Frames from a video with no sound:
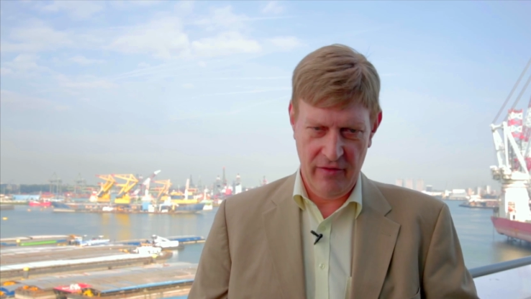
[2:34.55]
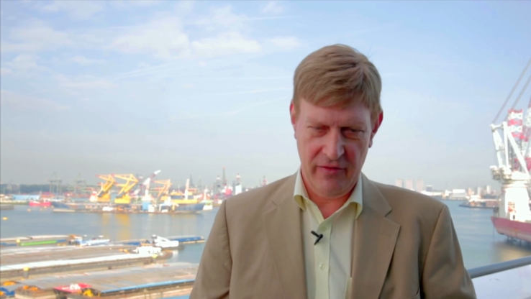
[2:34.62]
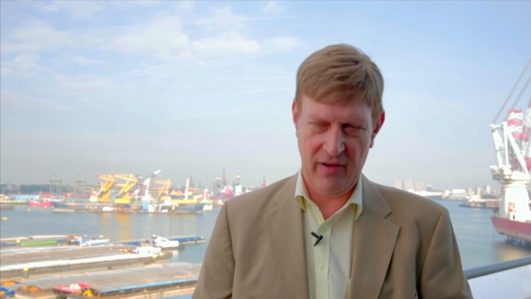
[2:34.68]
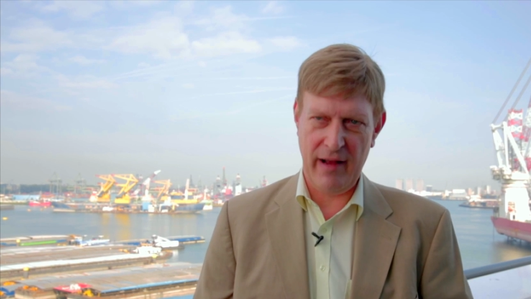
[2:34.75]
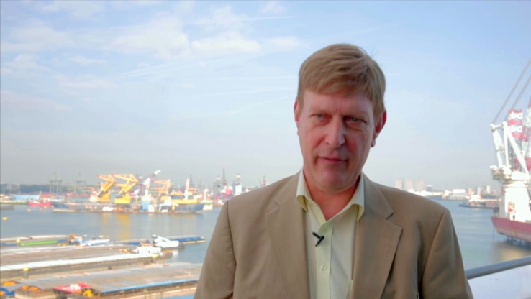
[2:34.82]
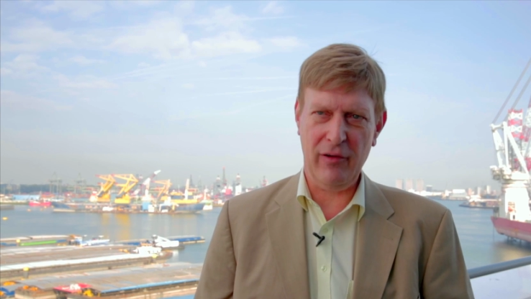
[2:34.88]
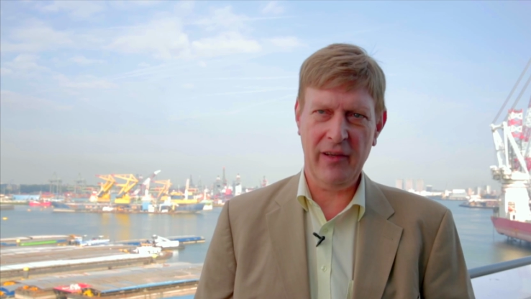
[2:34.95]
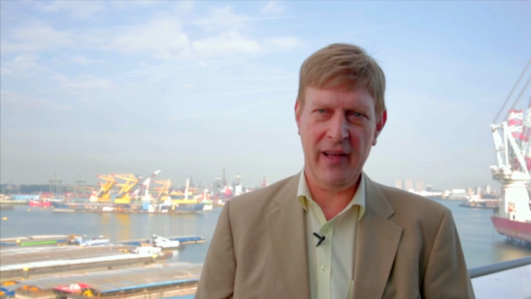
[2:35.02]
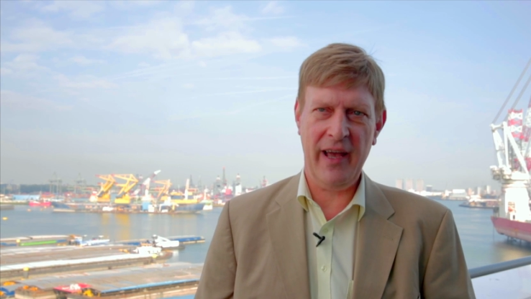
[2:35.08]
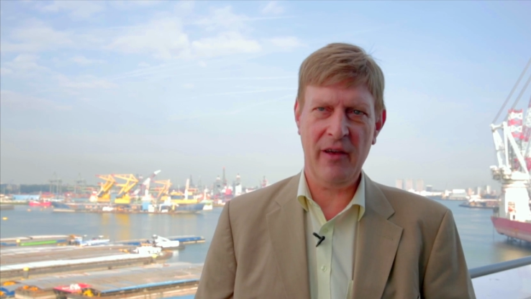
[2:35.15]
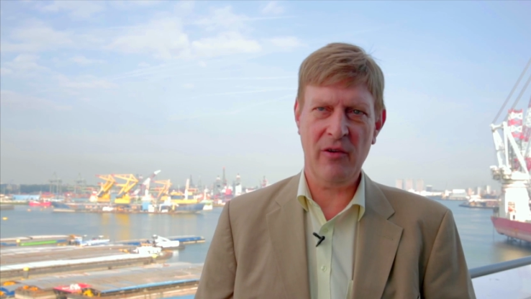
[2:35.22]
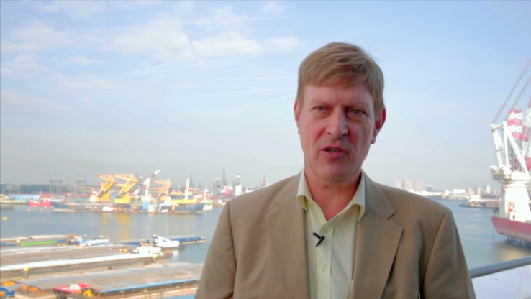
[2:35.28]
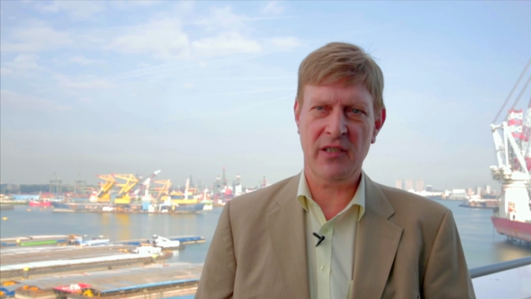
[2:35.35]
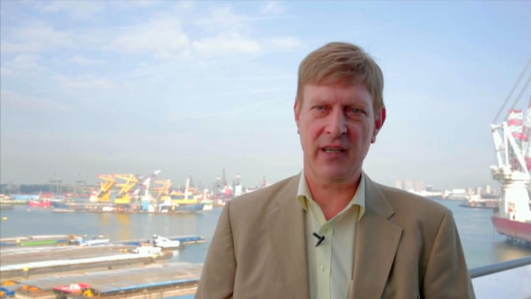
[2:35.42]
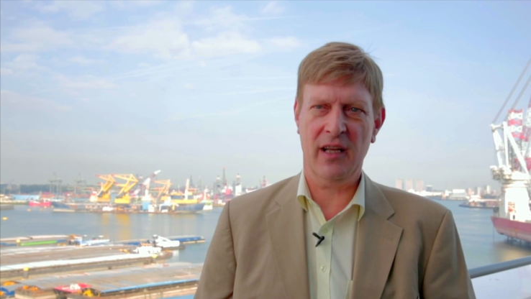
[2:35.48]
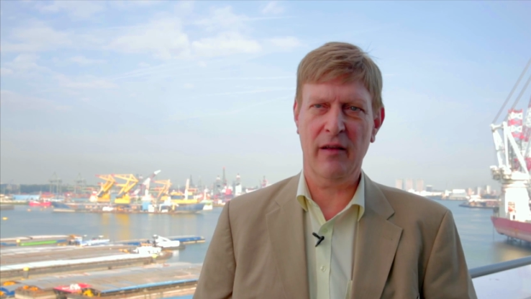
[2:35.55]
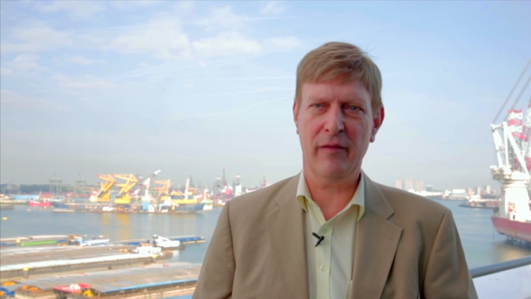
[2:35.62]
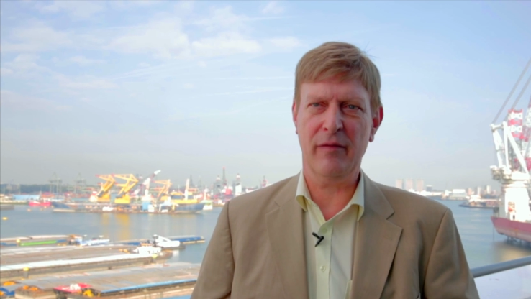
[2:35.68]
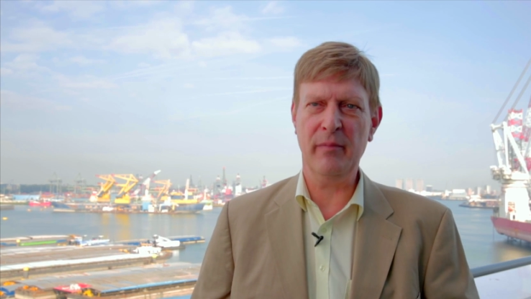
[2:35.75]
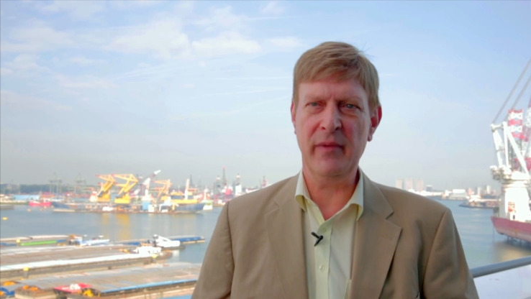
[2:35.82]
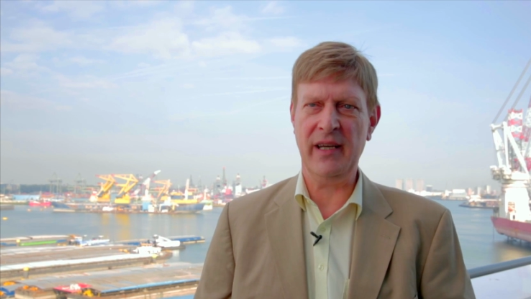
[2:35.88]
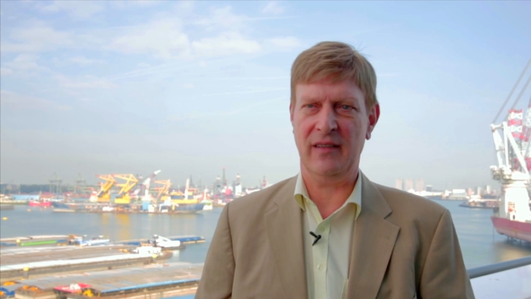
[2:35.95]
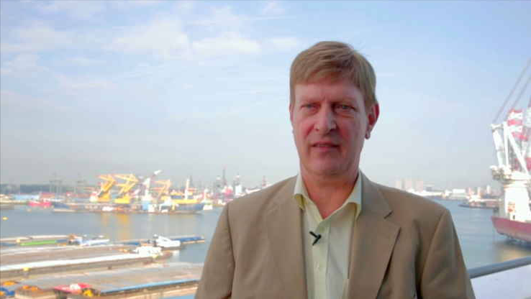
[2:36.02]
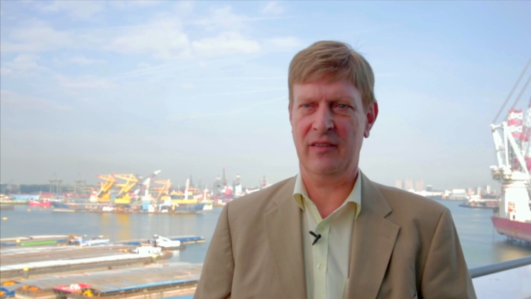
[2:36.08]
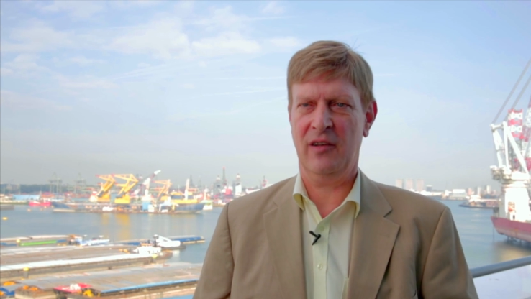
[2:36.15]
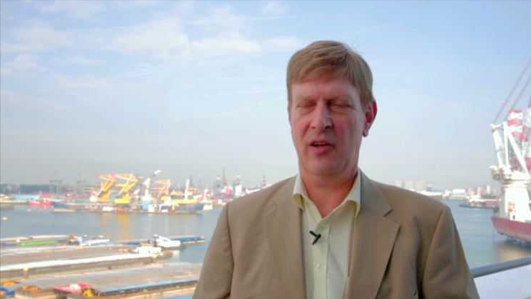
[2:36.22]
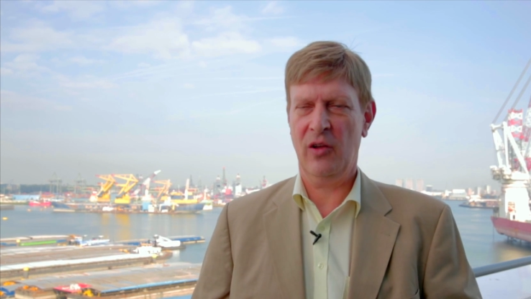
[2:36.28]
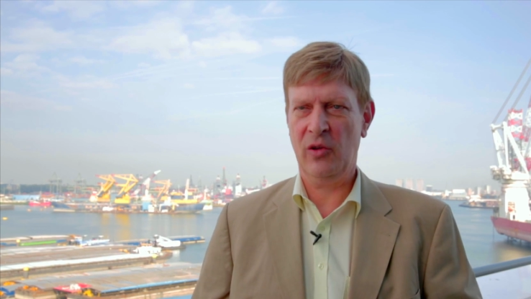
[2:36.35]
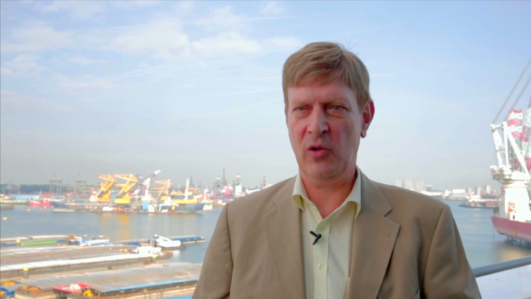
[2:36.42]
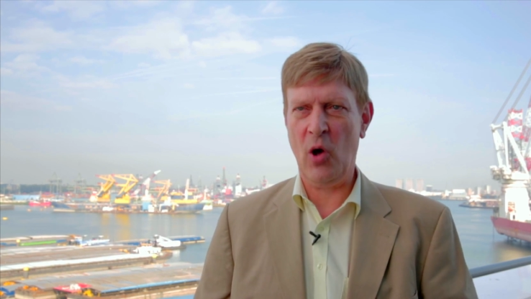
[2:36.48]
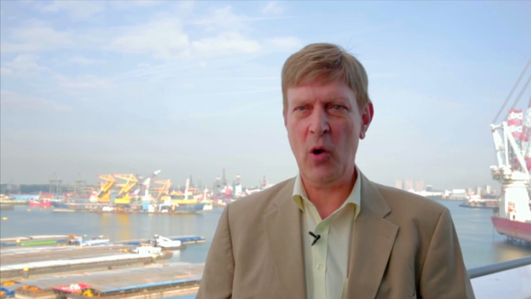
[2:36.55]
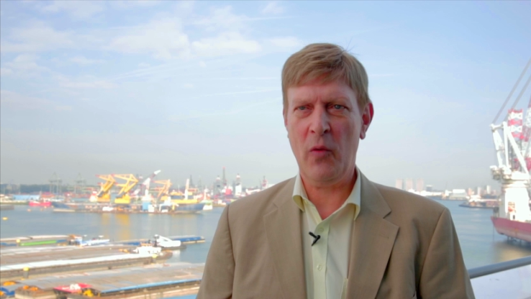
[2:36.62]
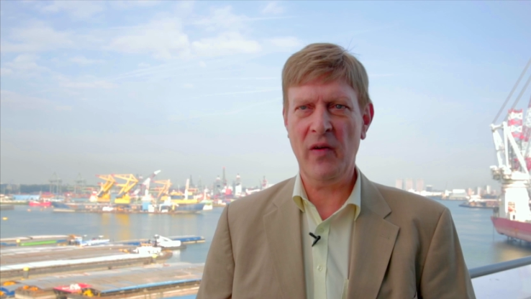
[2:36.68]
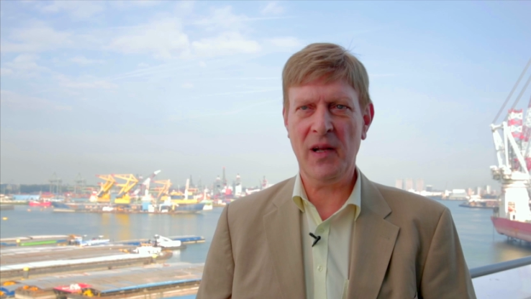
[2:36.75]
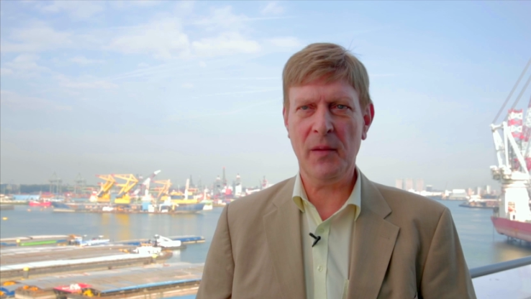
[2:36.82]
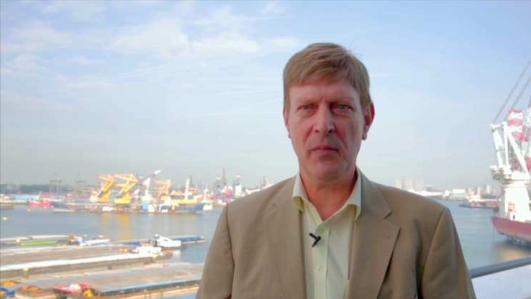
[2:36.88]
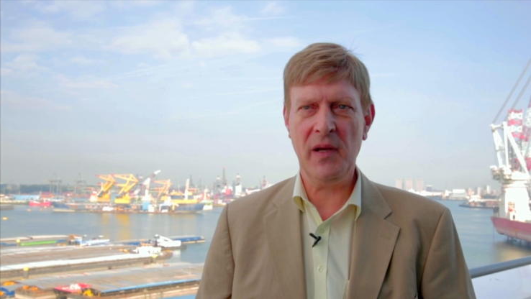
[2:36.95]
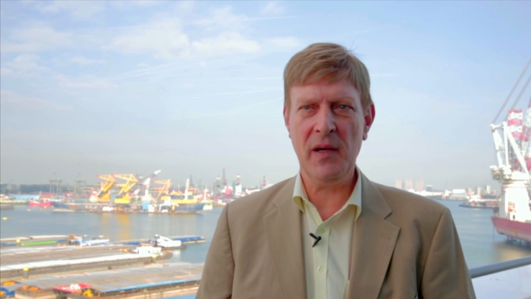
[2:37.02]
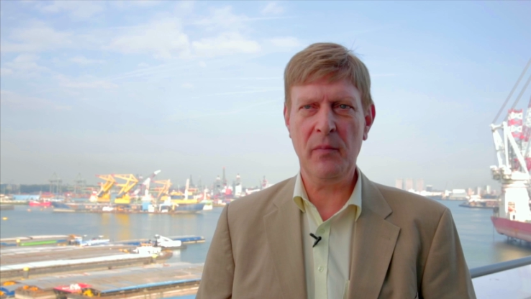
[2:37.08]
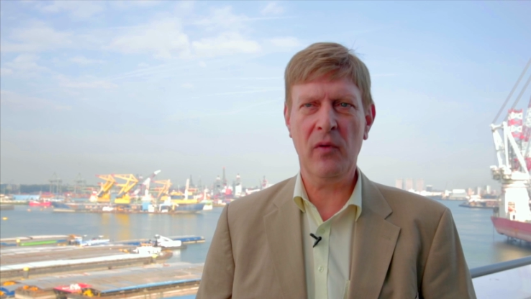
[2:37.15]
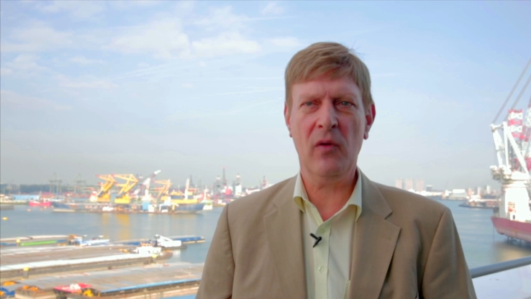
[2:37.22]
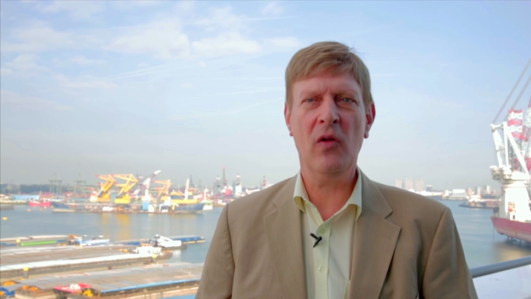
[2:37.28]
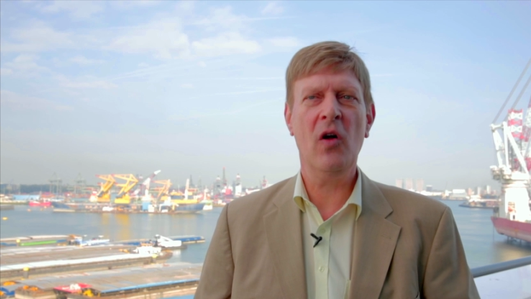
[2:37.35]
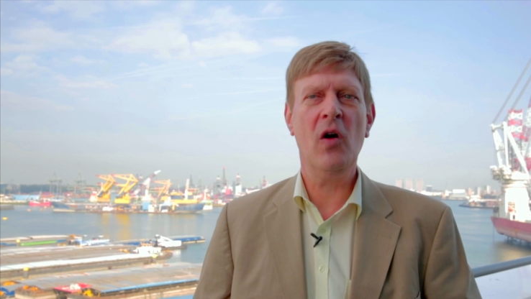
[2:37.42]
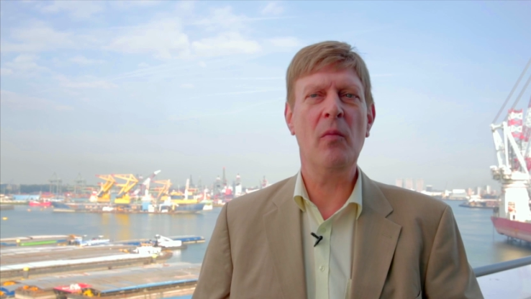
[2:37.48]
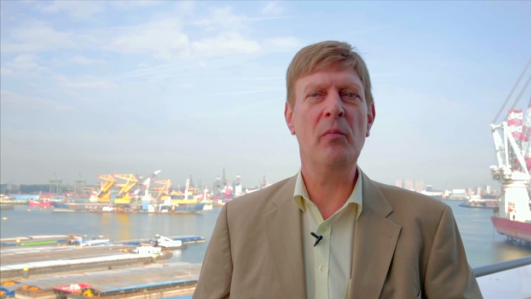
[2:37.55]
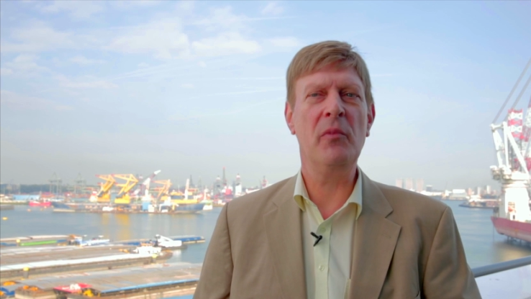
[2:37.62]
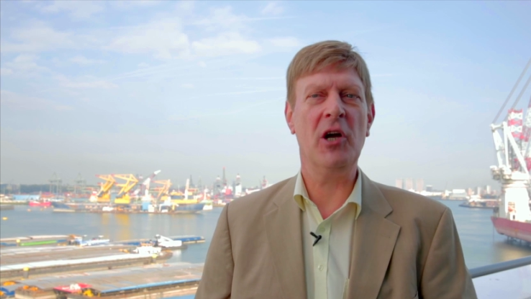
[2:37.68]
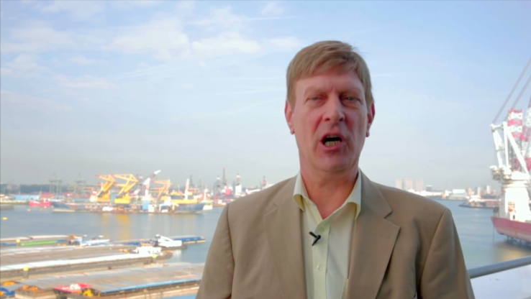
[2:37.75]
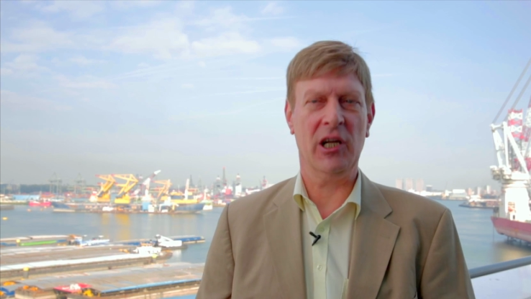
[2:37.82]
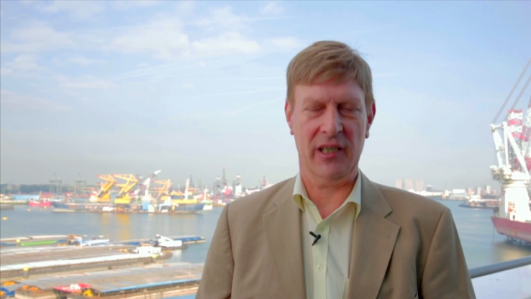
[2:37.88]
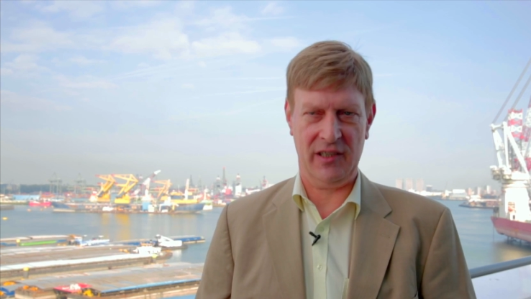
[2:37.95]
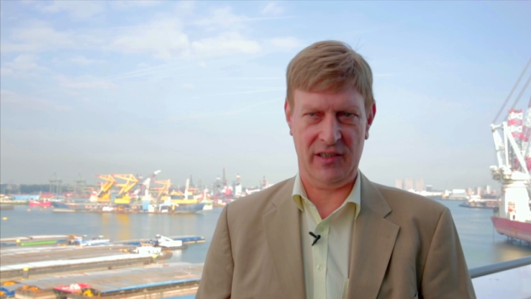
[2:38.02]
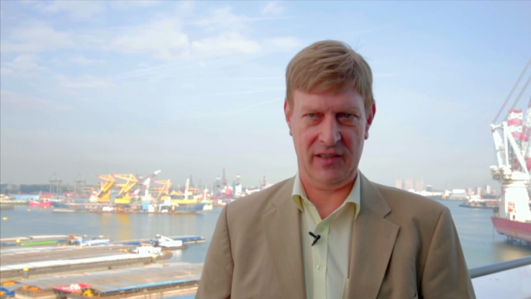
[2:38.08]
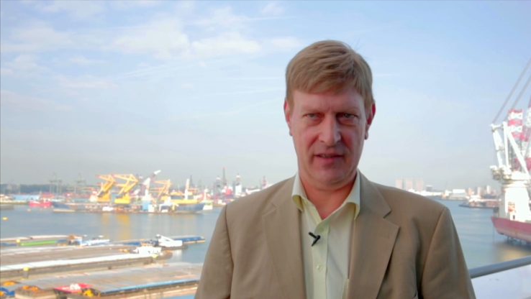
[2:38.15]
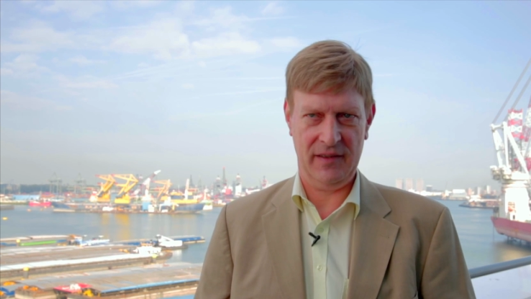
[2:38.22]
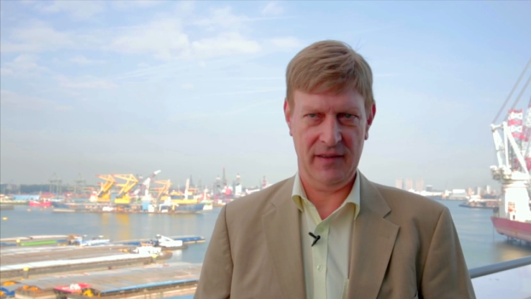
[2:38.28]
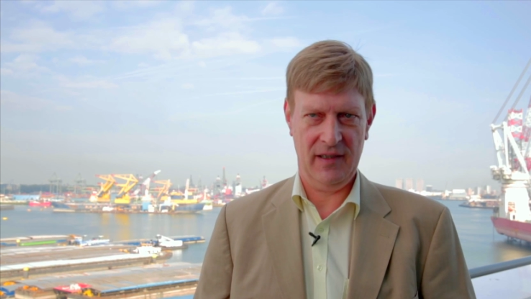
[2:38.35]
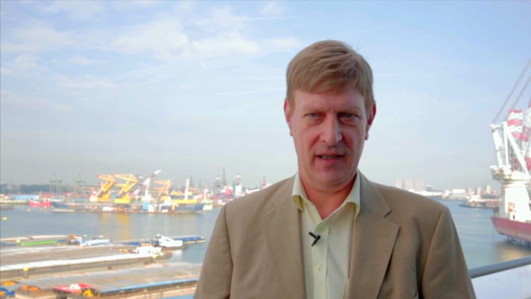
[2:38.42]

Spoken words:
Travel there yourself, meet, talk with the people, be honest.